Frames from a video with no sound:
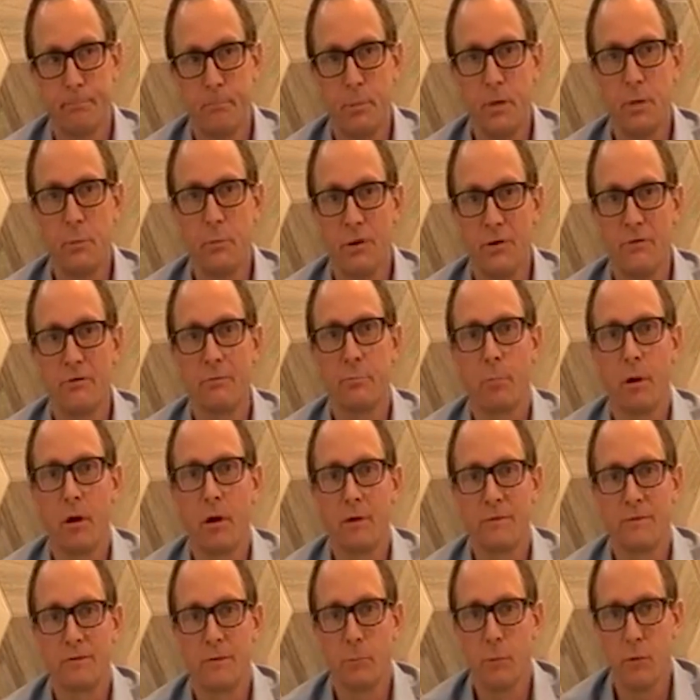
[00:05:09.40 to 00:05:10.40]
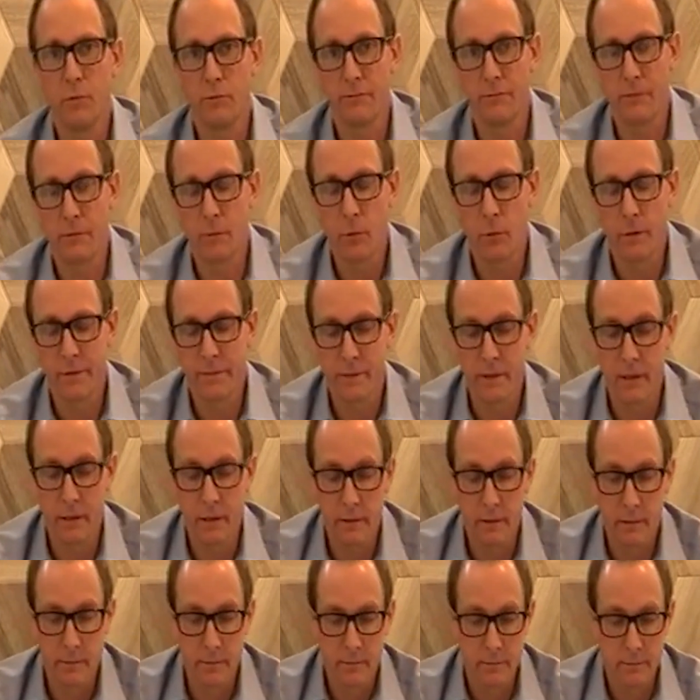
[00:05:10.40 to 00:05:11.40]
be responsible for what
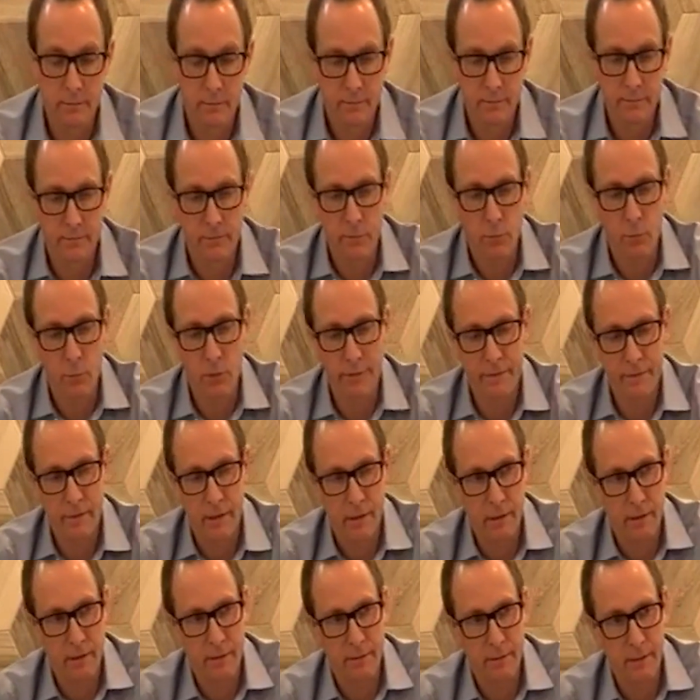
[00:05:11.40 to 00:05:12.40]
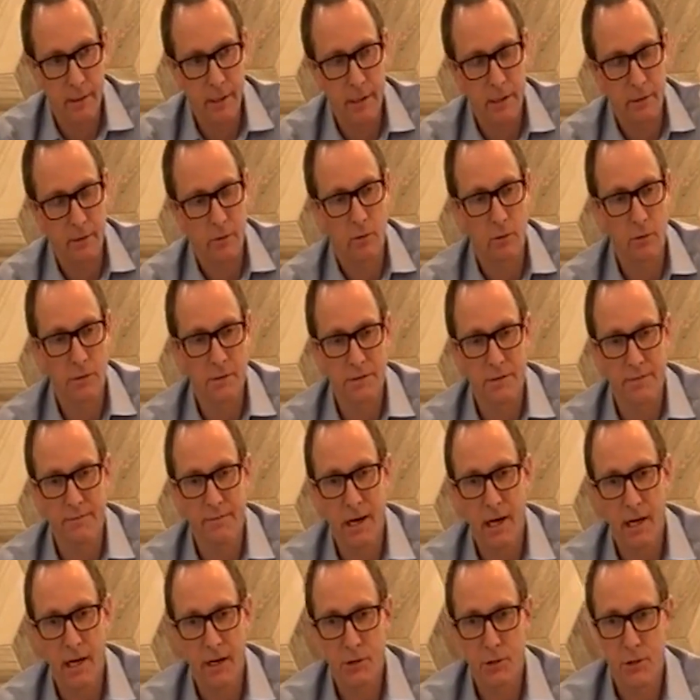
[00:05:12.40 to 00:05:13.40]
their course of
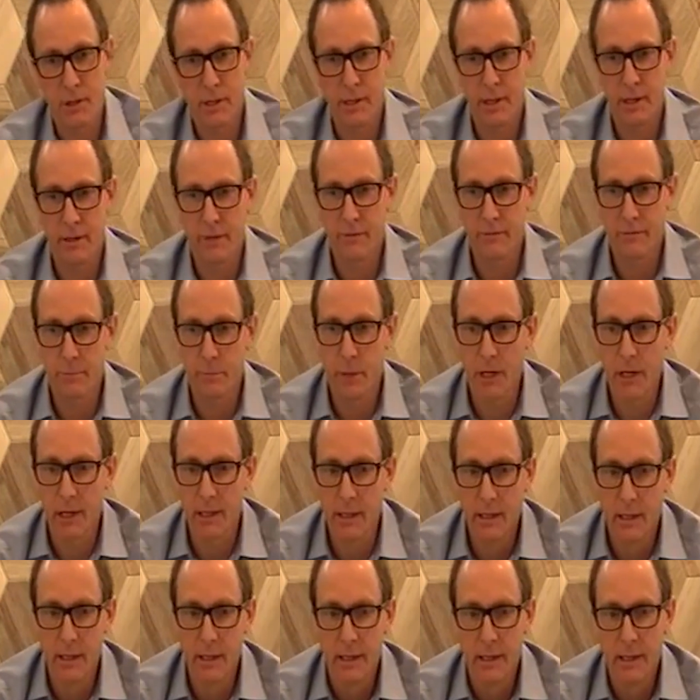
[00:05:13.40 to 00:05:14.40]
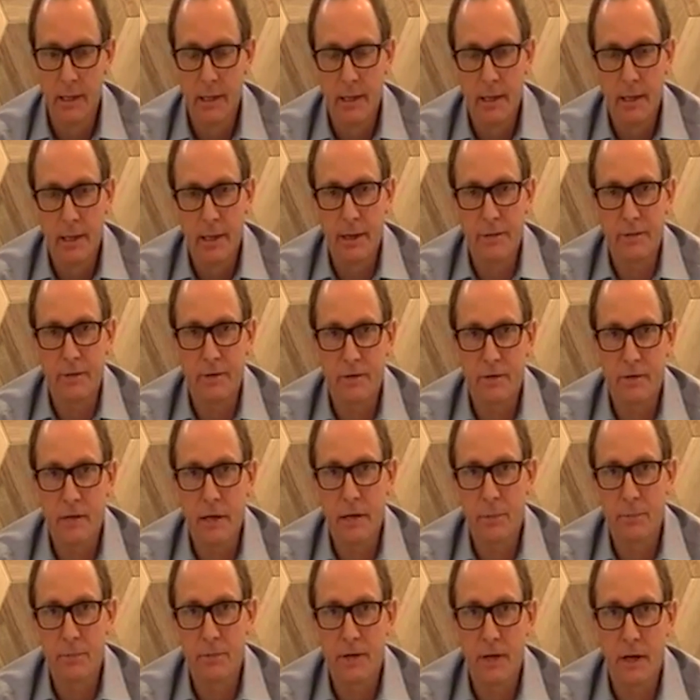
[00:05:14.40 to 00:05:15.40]
action is. But at the
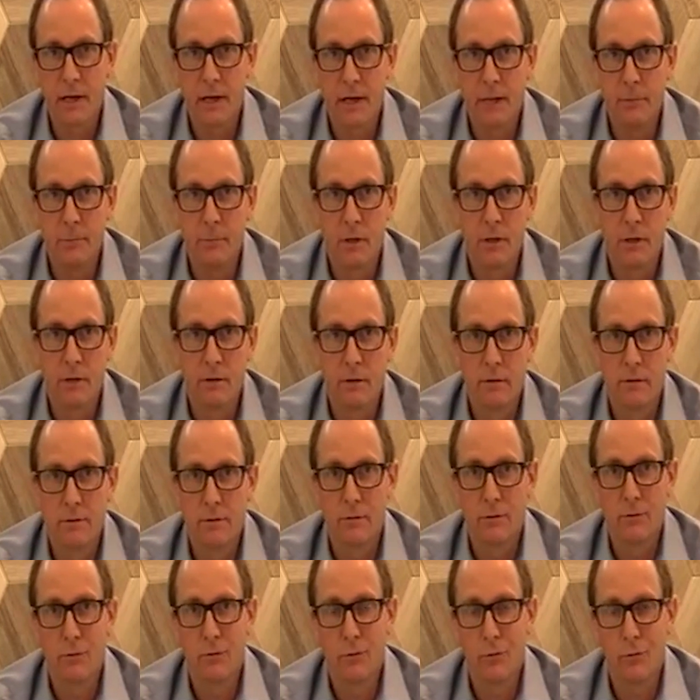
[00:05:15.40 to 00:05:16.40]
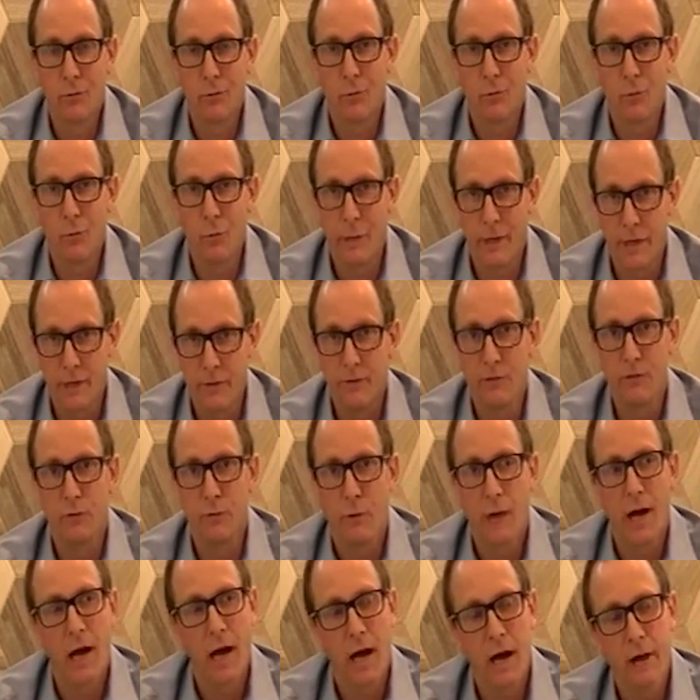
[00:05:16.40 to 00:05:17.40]
same time, we
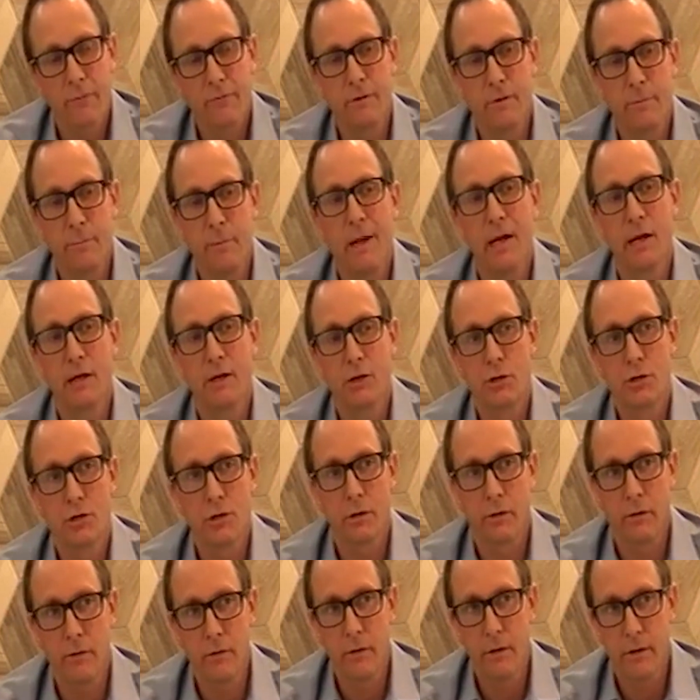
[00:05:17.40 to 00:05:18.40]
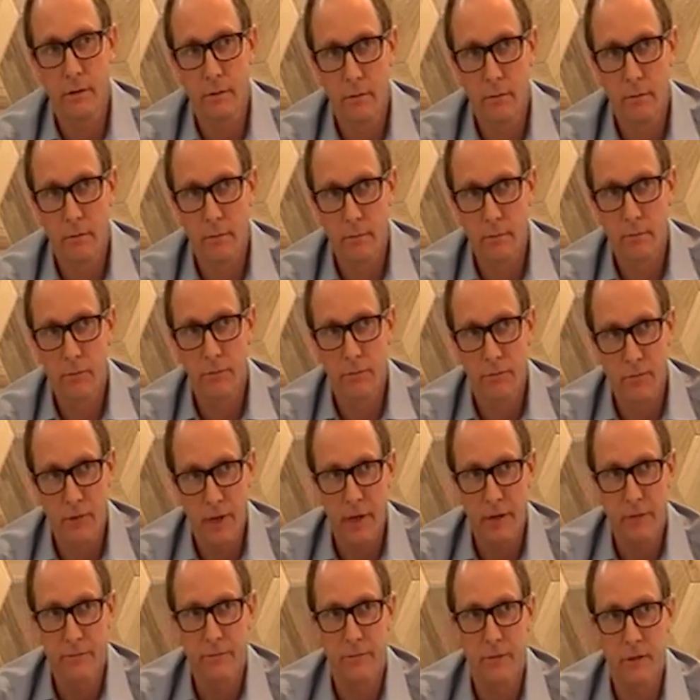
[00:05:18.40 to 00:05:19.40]
do have to make sure that
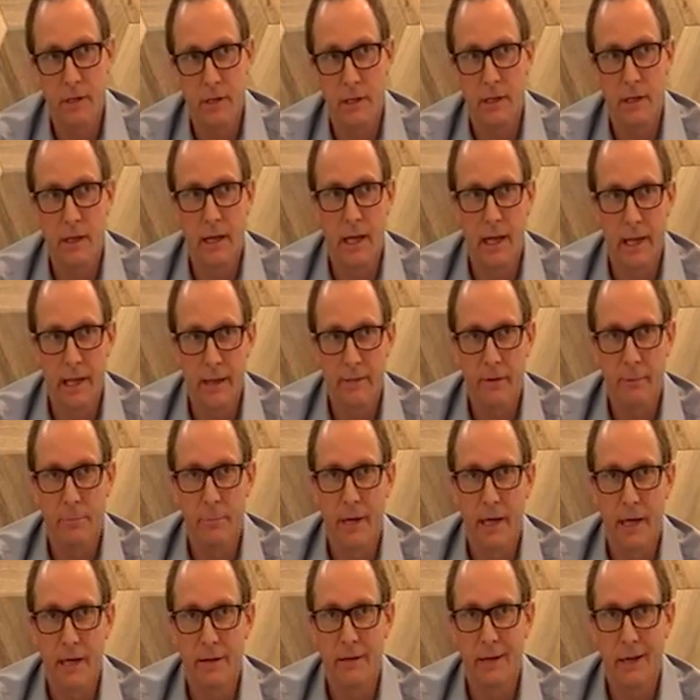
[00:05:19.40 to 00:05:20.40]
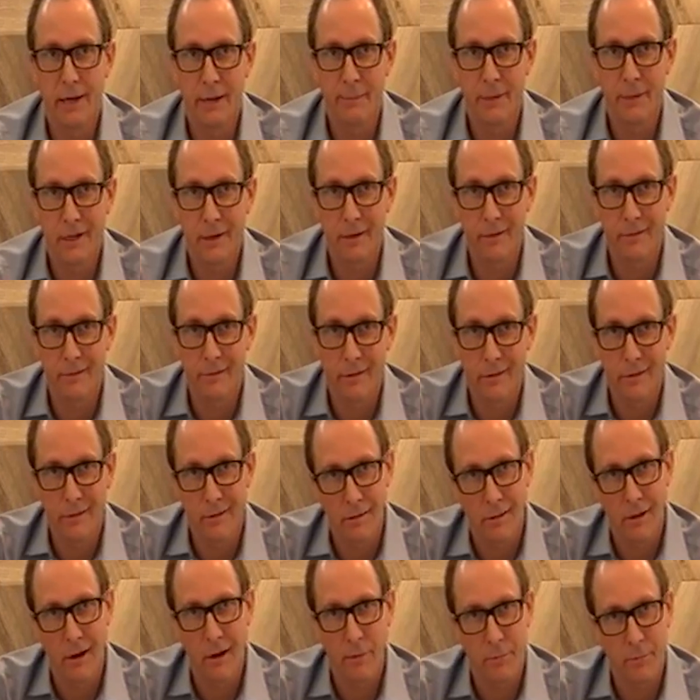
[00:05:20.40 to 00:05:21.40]
safety and the pandemic is at
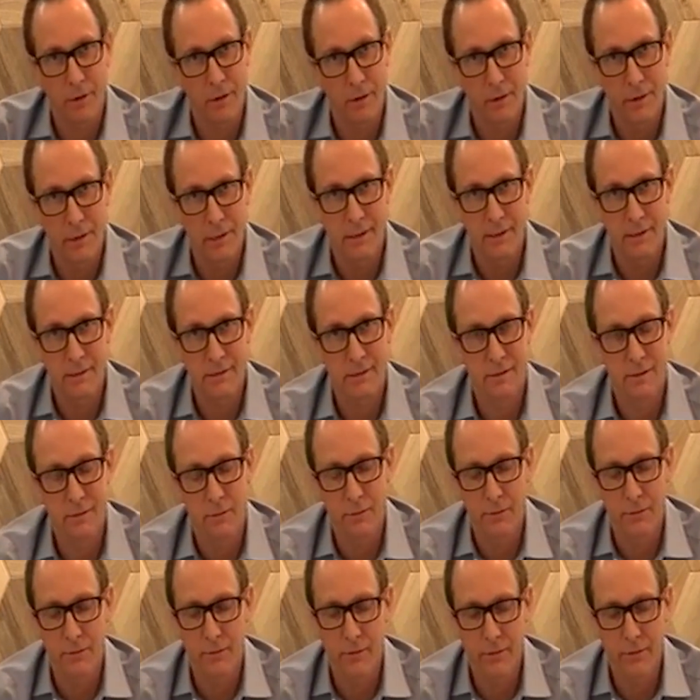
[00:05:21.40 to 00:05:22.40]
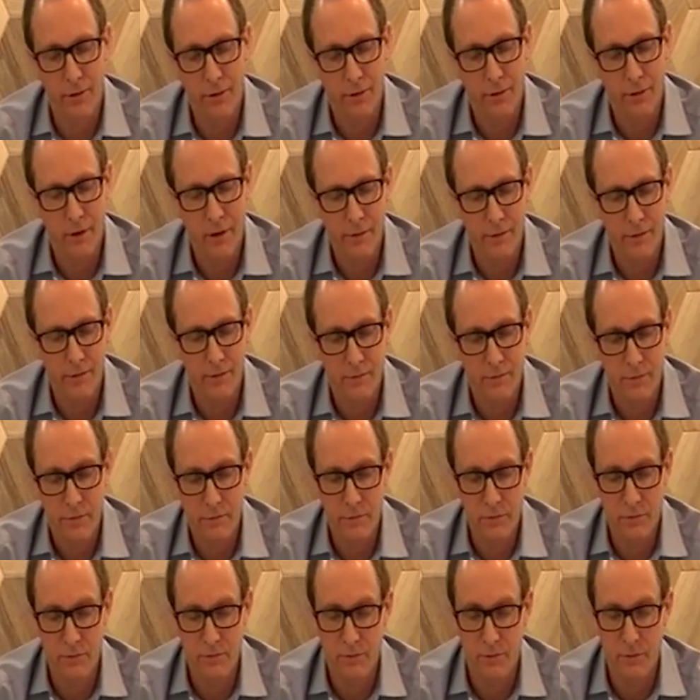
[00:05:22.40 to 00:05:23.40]
the top of the list. So there are
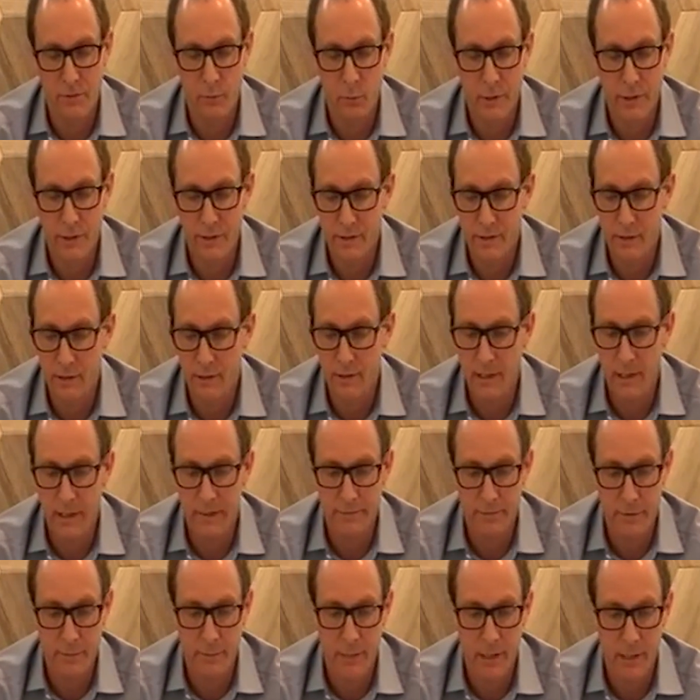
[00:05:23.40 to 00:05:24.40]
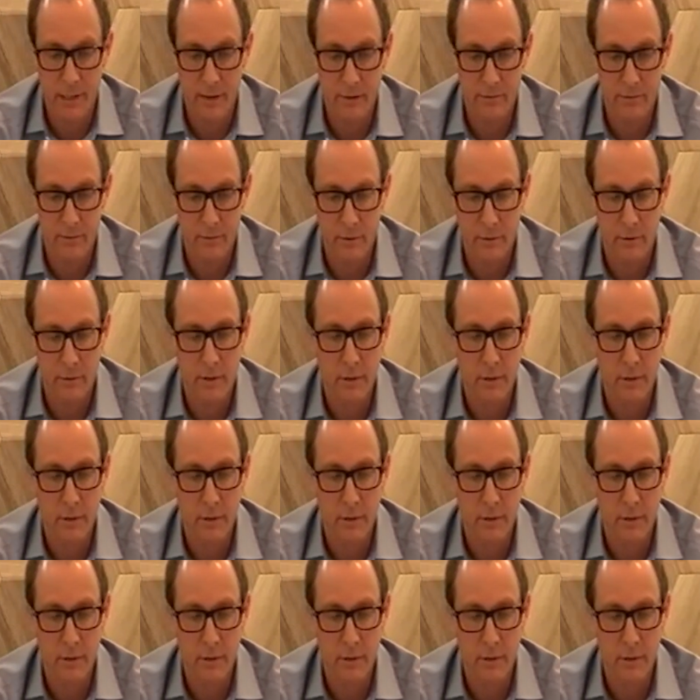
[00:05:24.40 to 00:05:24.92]
decisions that we still have to make as